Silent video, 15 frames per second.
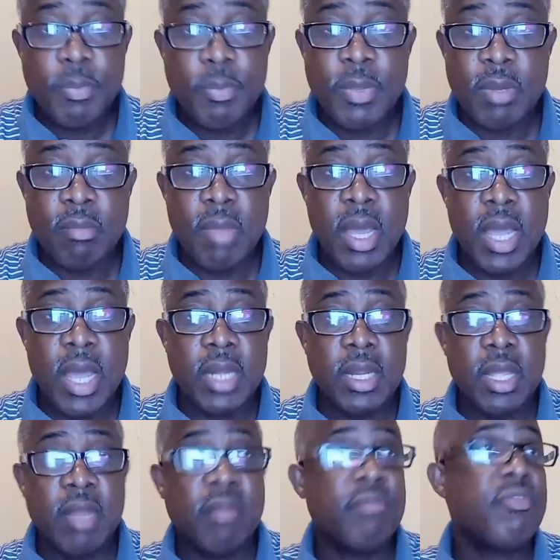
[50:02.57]
in mind
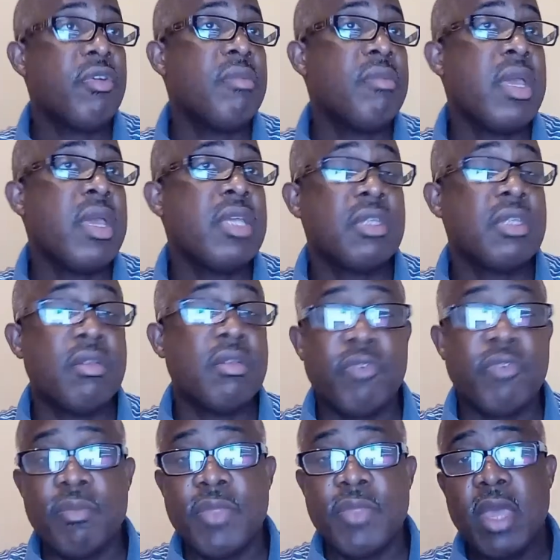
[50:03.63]
information
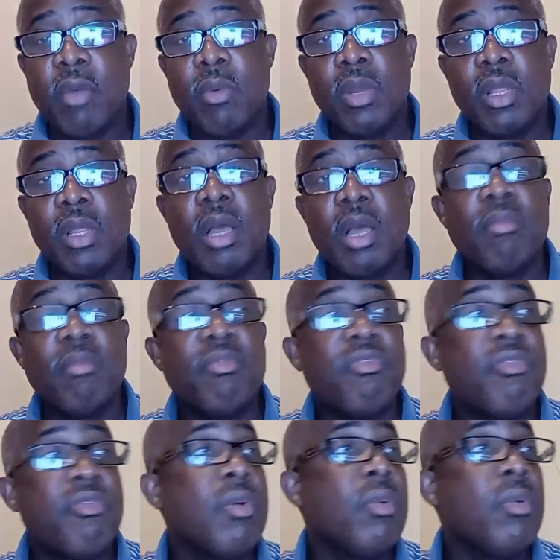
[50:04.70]
from there will
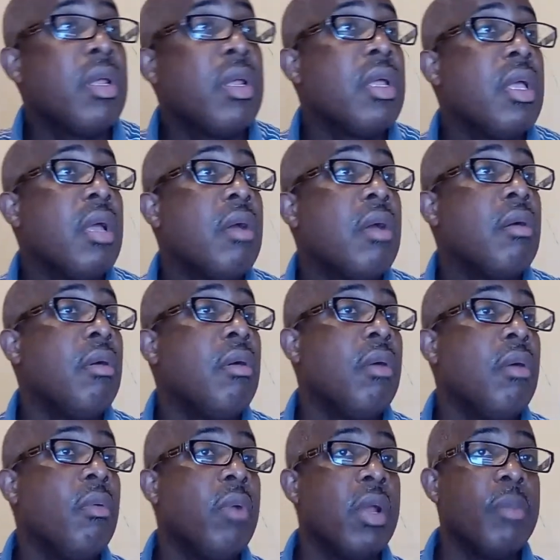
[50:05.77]

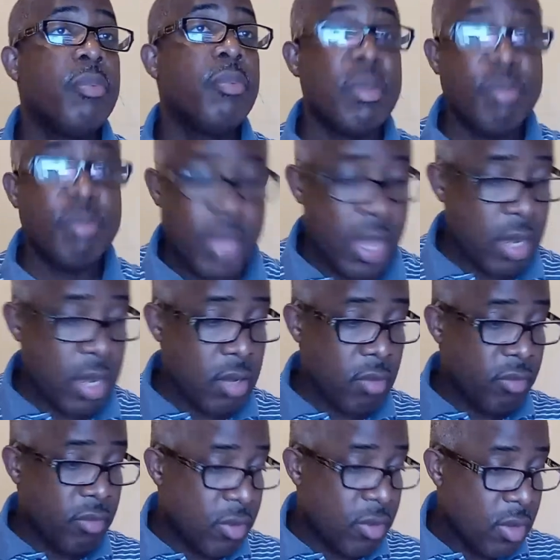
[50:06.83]
will prepare
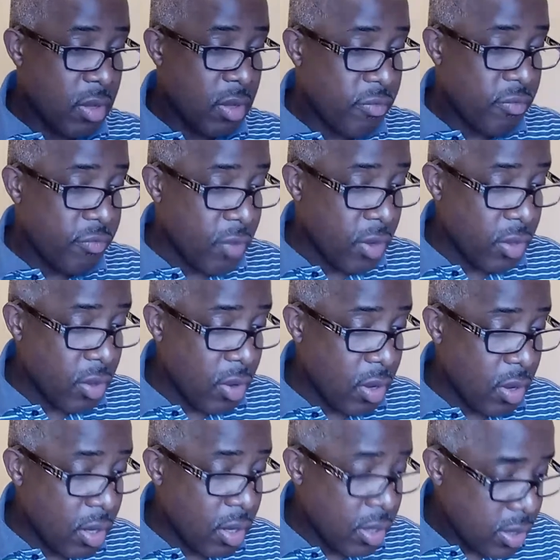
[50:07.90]
you for
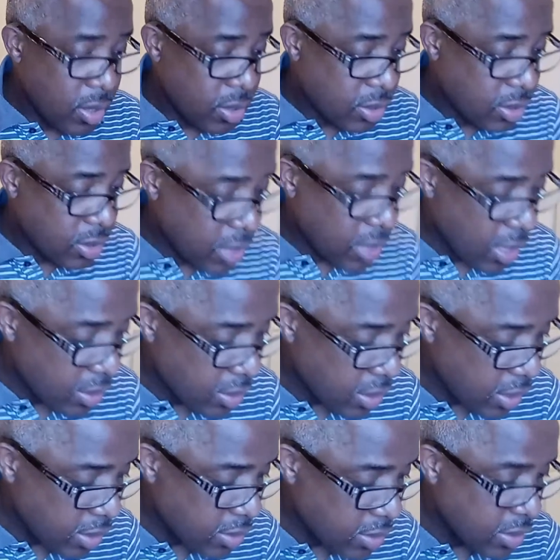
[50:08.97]
your state
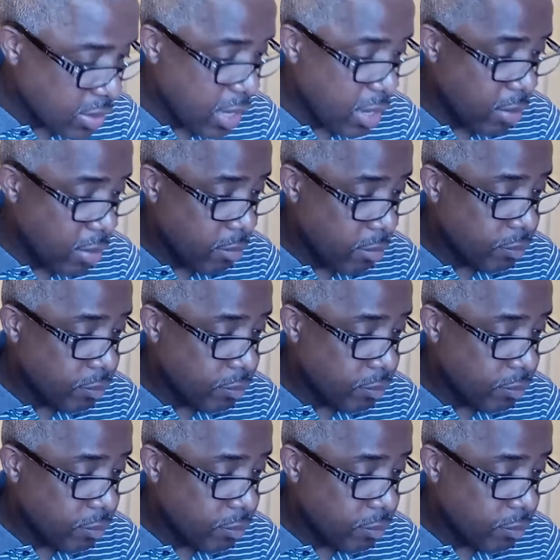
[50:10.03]
exam.